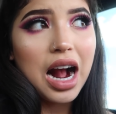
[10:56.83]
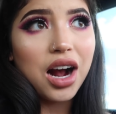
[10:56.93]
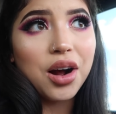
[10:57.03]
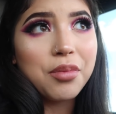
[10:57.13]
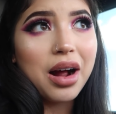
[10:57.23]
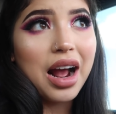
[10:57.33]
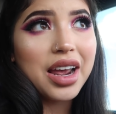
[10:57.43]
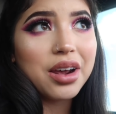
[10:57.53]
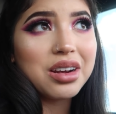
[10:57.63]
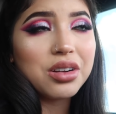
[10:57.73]
I'm
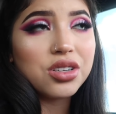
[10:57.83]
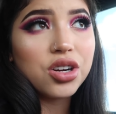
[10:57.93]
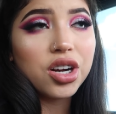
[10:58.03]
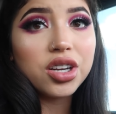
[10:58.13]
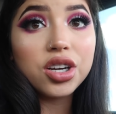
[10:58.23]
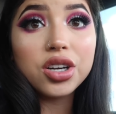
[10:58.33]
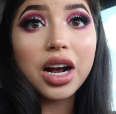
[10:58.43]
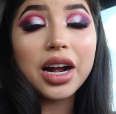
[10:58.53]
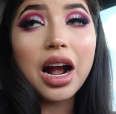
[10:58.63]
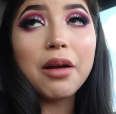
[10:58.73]

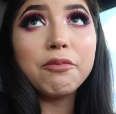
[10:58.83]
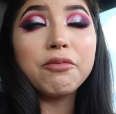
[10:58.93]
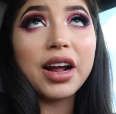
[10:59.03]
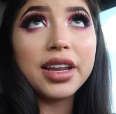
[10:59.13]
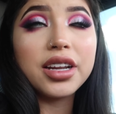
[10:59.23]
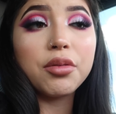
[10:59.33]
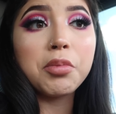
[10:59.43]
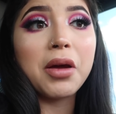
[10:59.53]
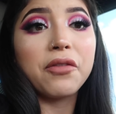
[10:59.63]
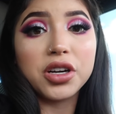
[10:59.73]
finally done with
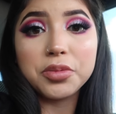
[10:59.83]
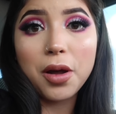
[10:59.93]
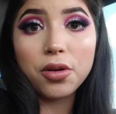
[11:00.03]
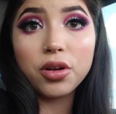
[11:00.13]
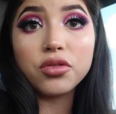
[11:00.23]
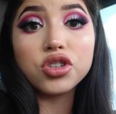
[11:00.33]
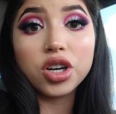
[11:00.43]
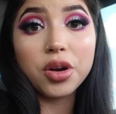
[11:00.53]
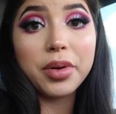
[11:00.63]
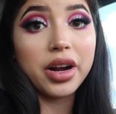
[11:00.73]
my first bottle of
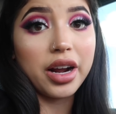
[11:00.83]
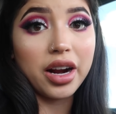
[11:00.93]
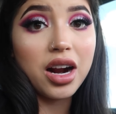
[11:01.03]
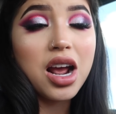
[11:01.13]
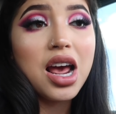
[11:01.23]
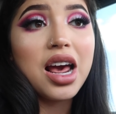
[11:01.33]
Sugar Bear hair,